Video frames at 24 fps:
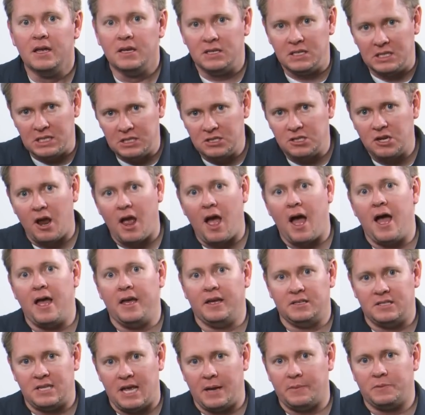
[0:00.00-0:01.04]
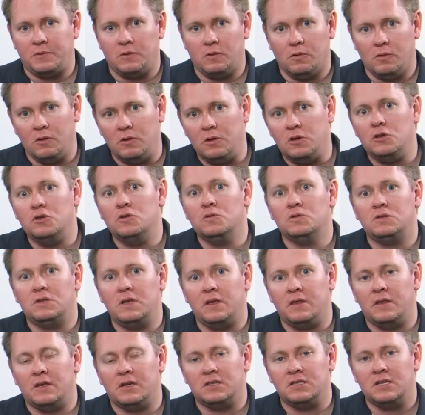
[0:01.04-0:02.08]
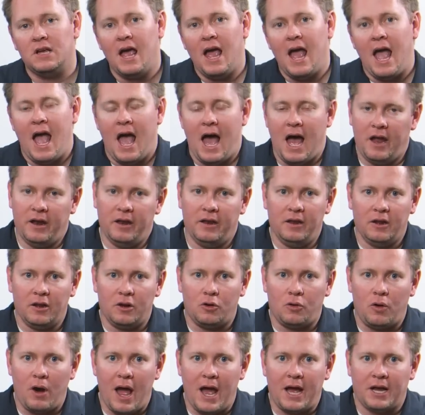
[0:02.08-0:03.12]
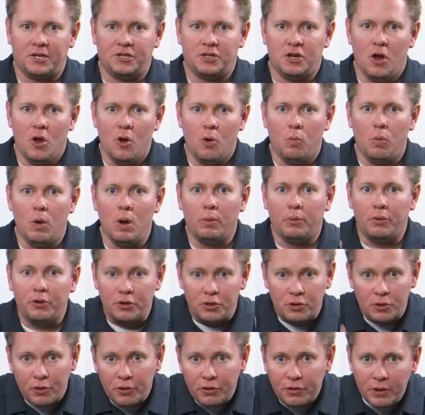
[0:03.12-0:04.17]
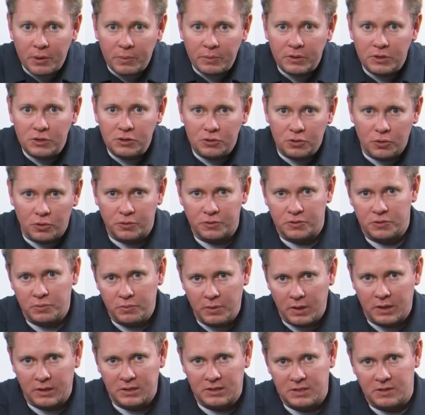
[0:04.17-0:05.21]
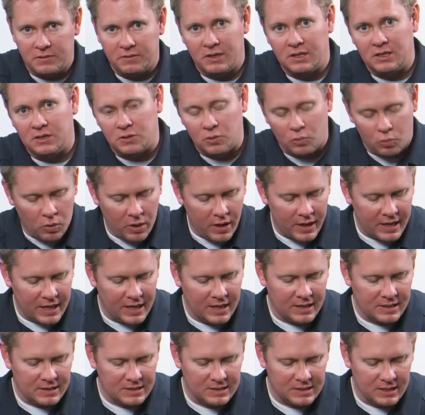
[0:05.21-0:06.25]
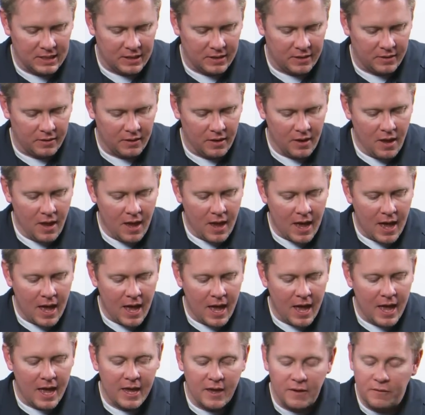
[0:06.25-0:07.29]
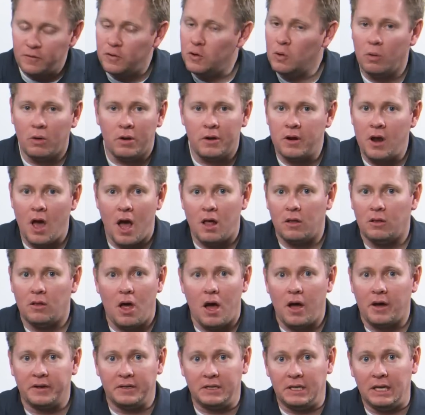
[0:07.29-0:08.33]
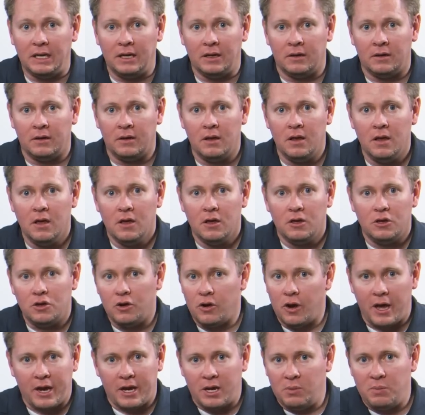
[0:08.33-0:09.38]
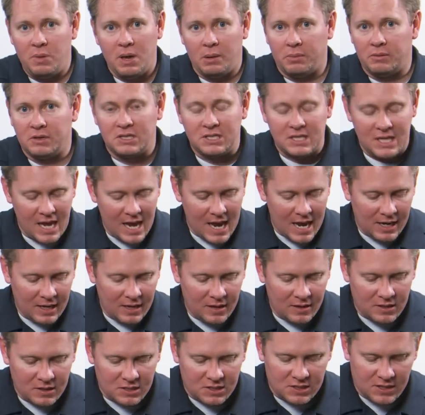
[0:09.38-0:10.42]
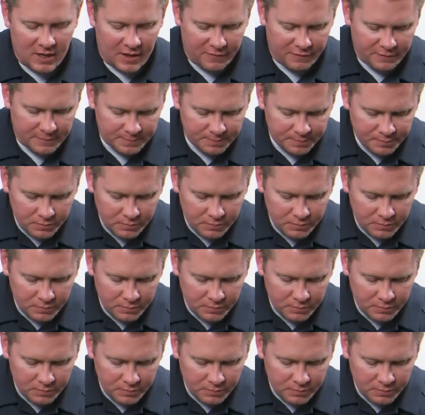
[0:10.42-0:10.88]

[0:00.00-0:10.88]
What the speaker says: DJI is absolutely using this. How did it crash? What were your thumb controls in relativity to what it did? If you are not logged in, you're not going to be able to see any of this stuff.